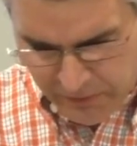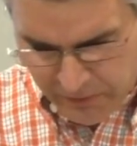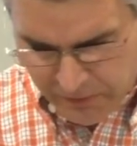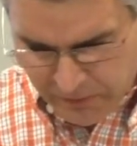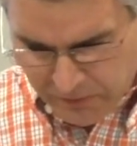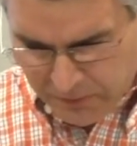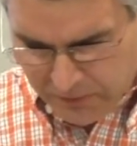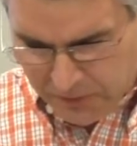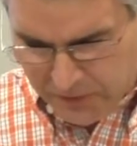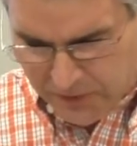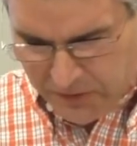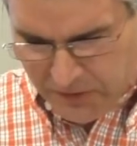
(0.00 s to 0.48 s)

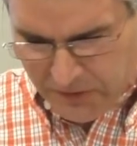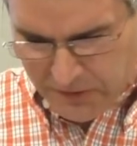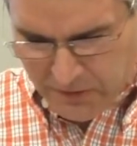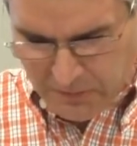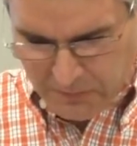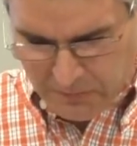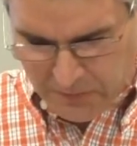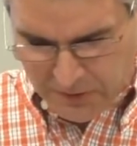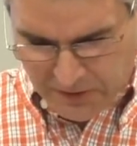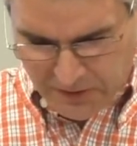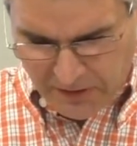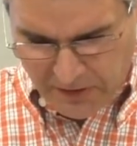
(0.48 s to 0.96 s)
news to
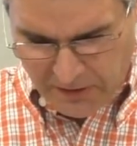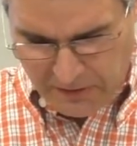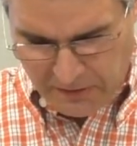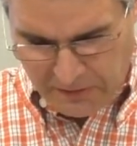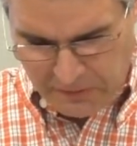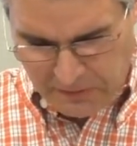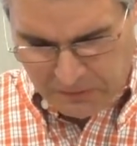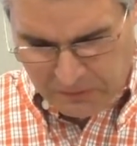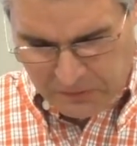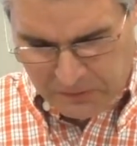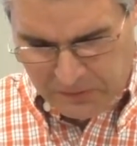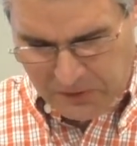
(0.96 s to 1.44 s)

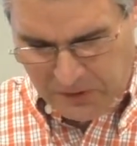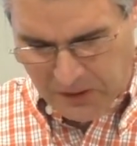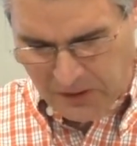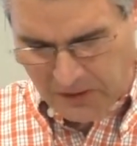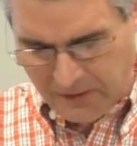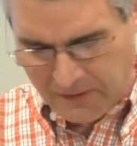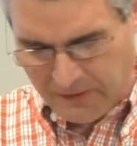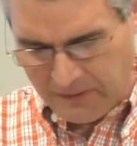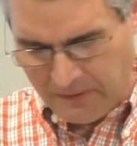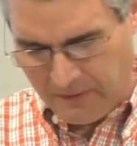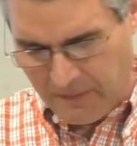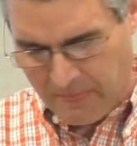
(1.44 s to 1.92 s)
themselves,
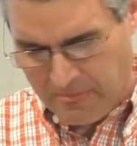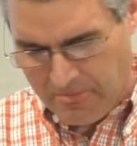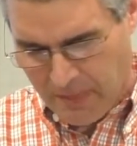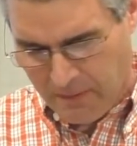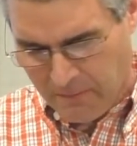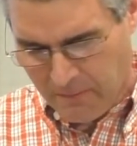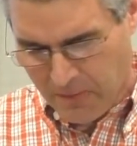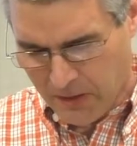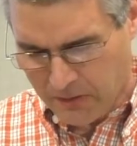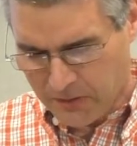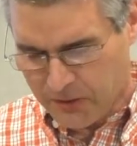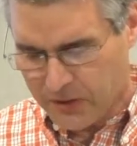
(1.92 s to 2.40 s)

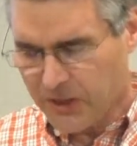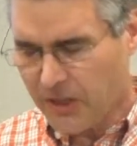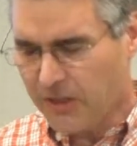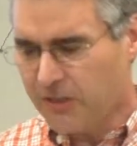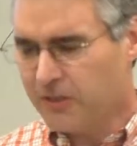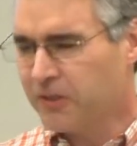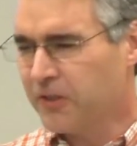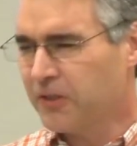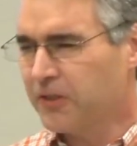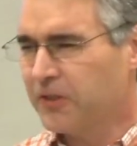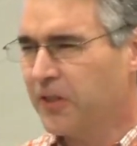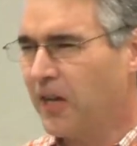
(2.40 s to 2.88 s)
but
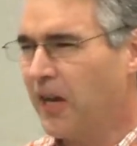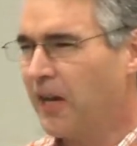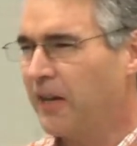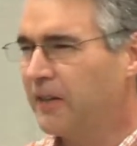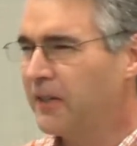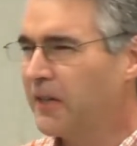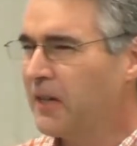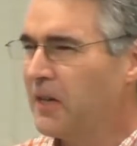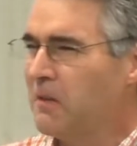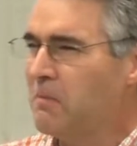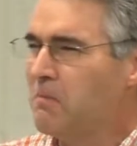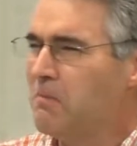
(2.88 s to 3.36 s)
Jesus
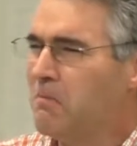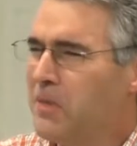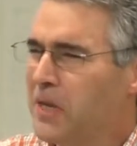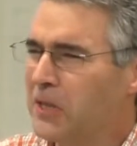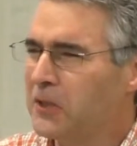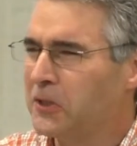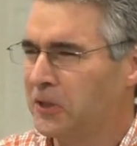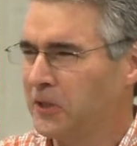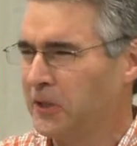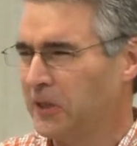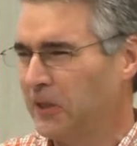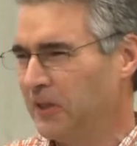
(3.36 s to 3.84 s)
had
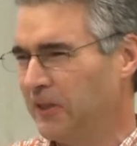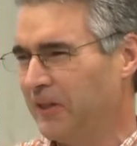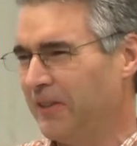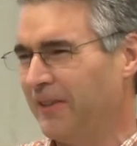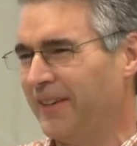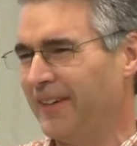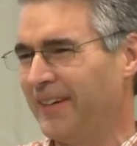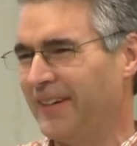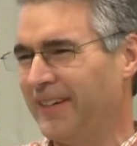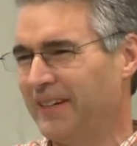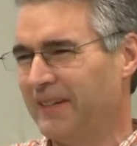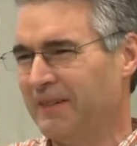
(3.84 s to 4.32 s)
commissioned
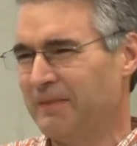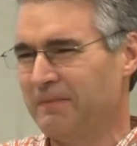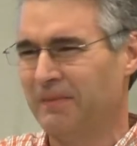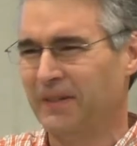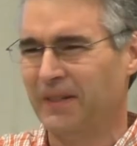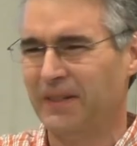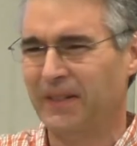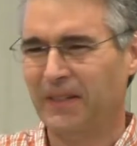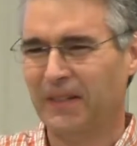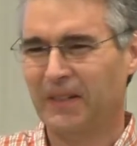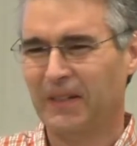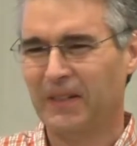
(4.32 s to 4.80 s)
them
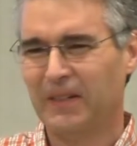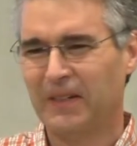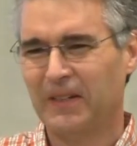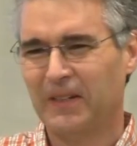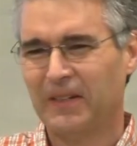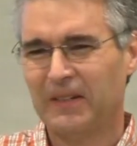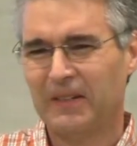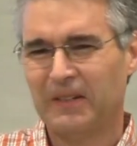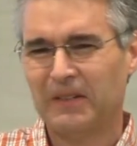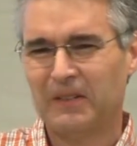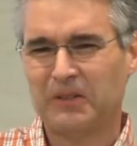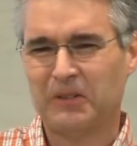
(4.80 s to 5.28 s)

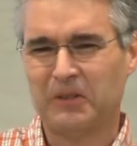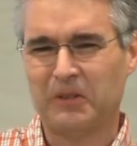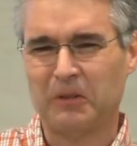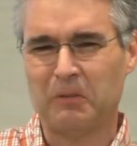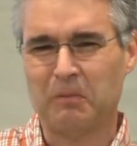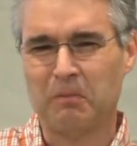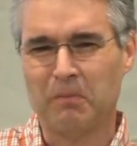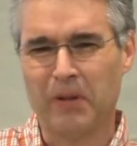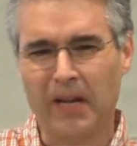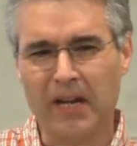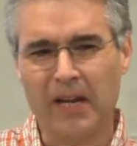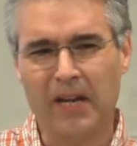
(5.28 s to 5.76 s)
to
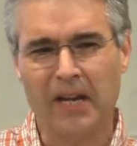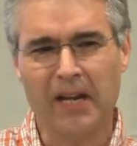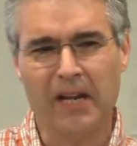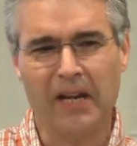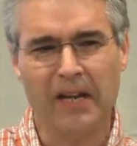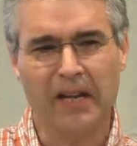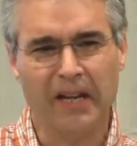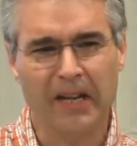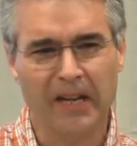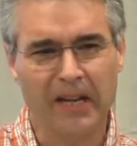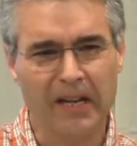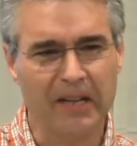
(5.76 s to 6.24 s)

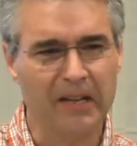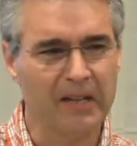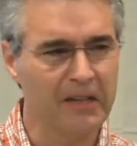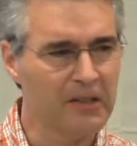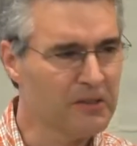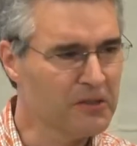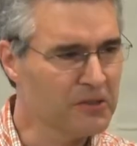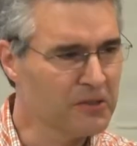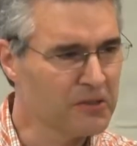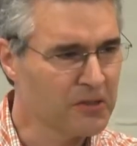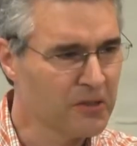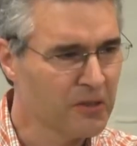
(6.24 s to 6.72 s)
be
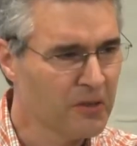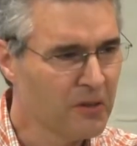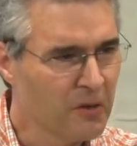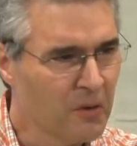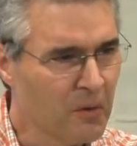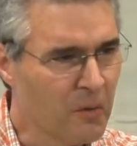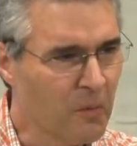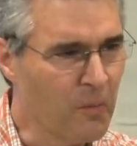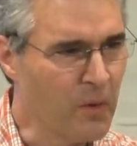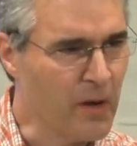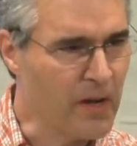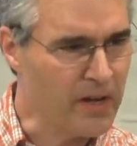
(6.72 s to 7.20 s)
his
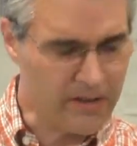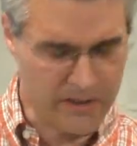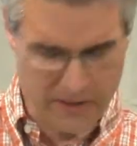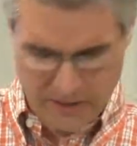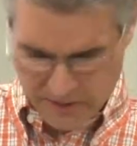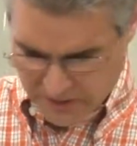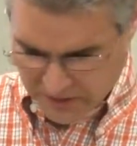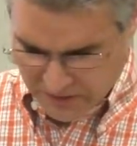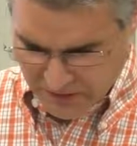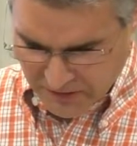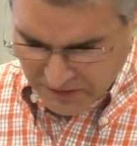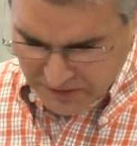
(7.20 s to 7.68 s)

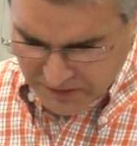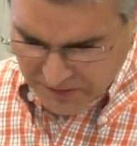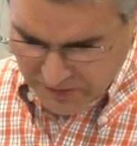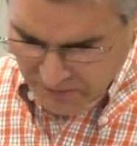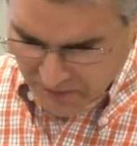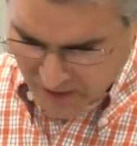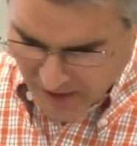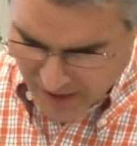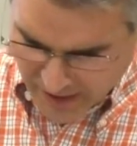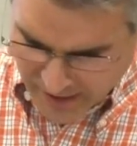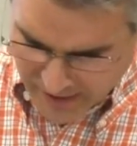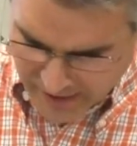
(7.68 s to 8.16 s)
witnesses,
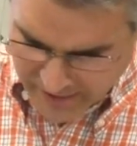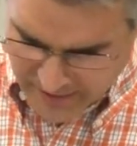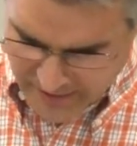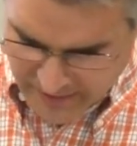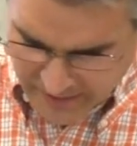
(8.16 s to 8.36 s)
right?